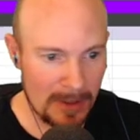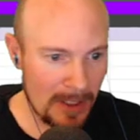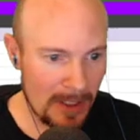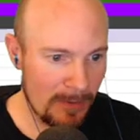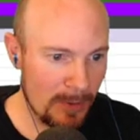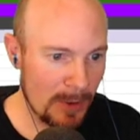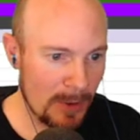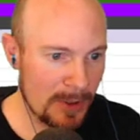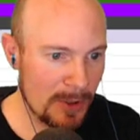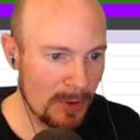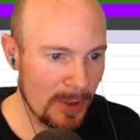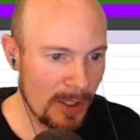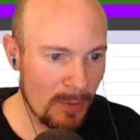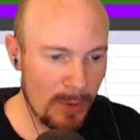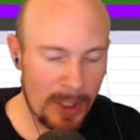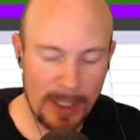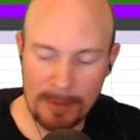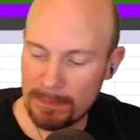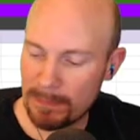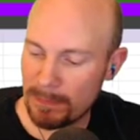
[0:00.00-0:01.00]
If we were doing
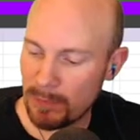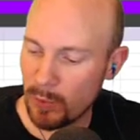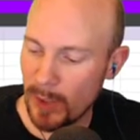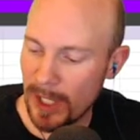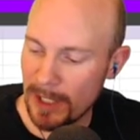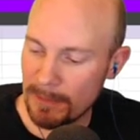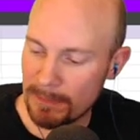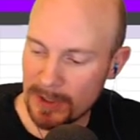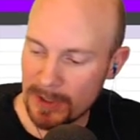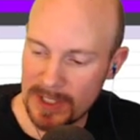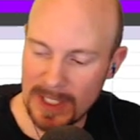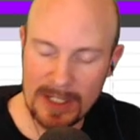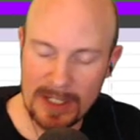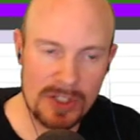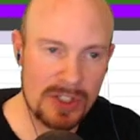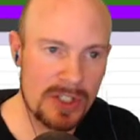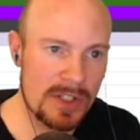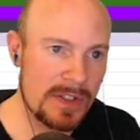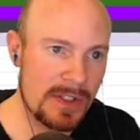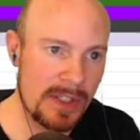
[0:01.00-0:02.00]
win,
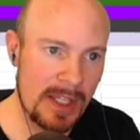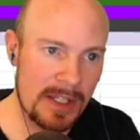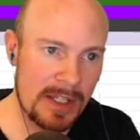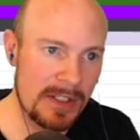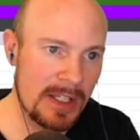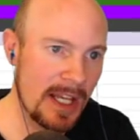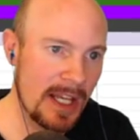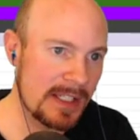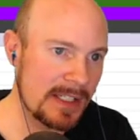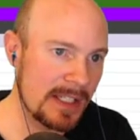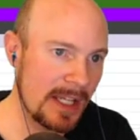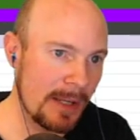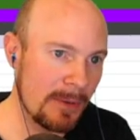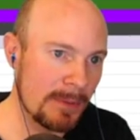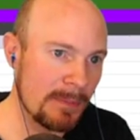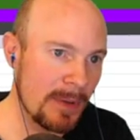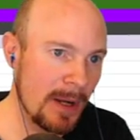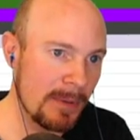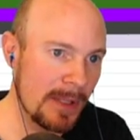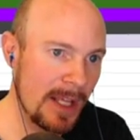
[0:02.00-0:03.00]
percentages, then yes, I
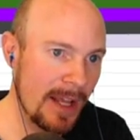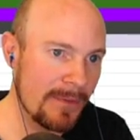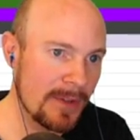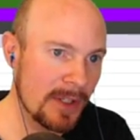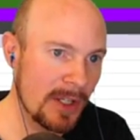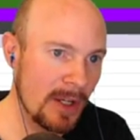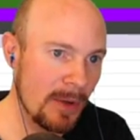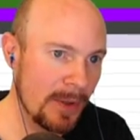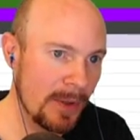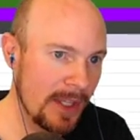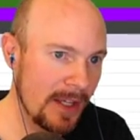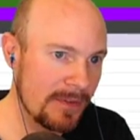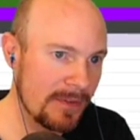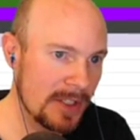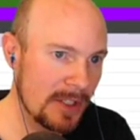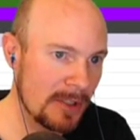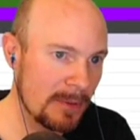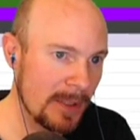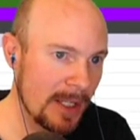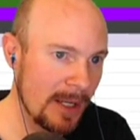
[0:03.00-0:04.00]
would probably have to go with F
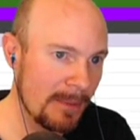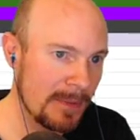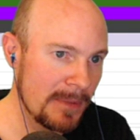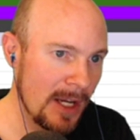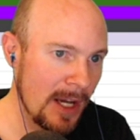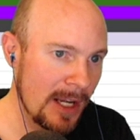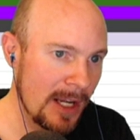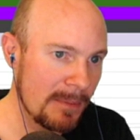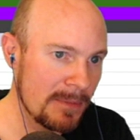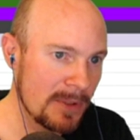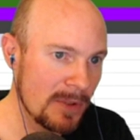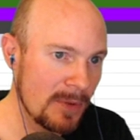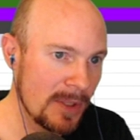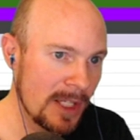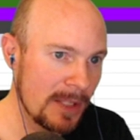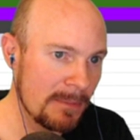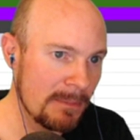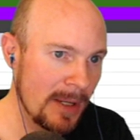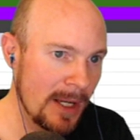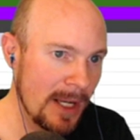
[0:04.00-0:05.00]
tier, but I'm not. I'm doing
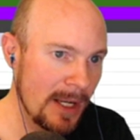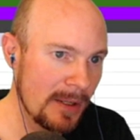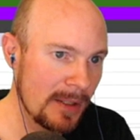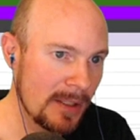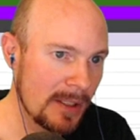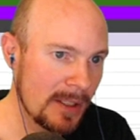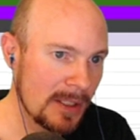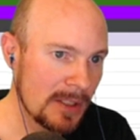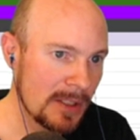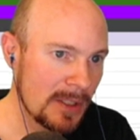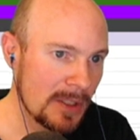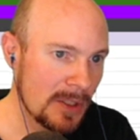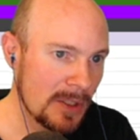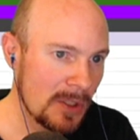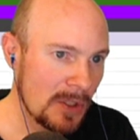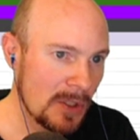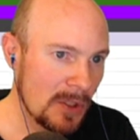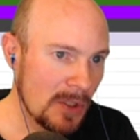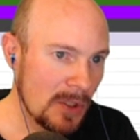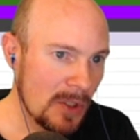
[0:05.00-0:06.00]
it by
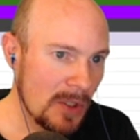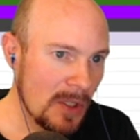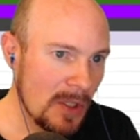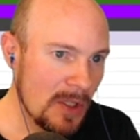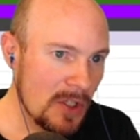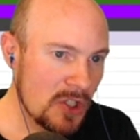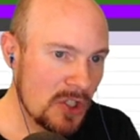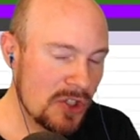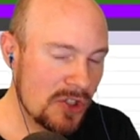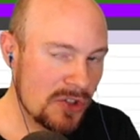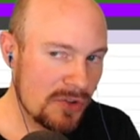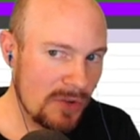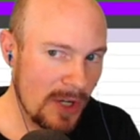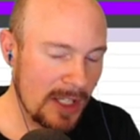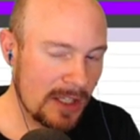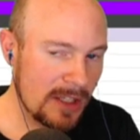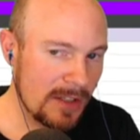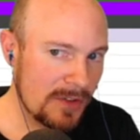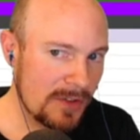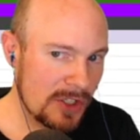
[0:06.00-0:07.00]

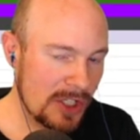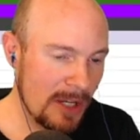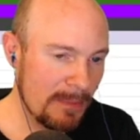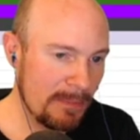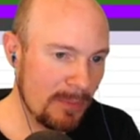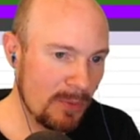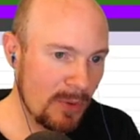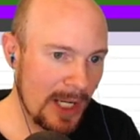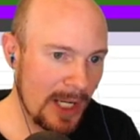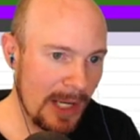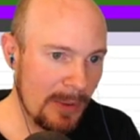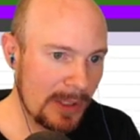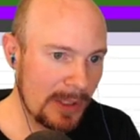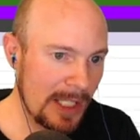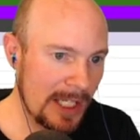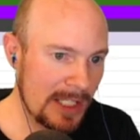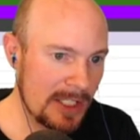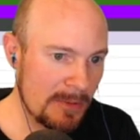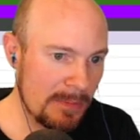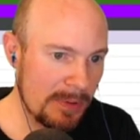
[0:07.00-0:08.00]
strength of ship, what I would
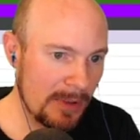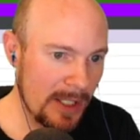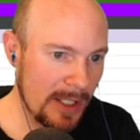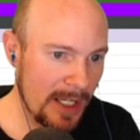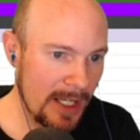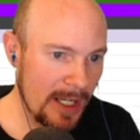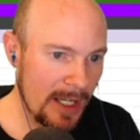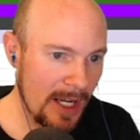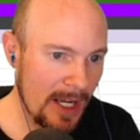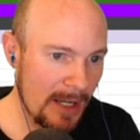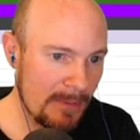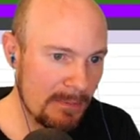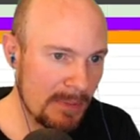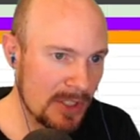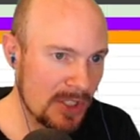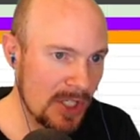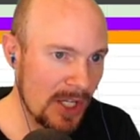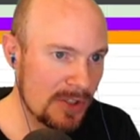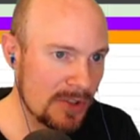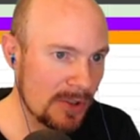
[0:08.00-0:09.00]
like to play, and
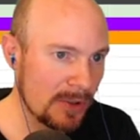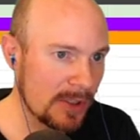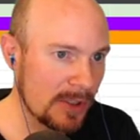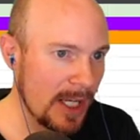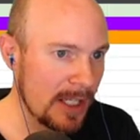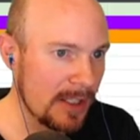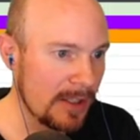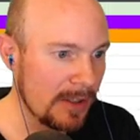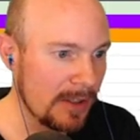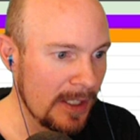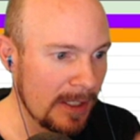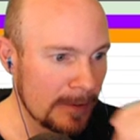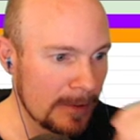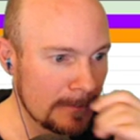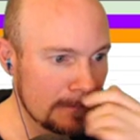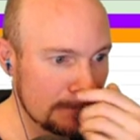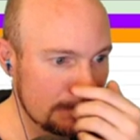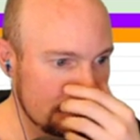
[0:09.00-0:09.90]
potential kind of thing.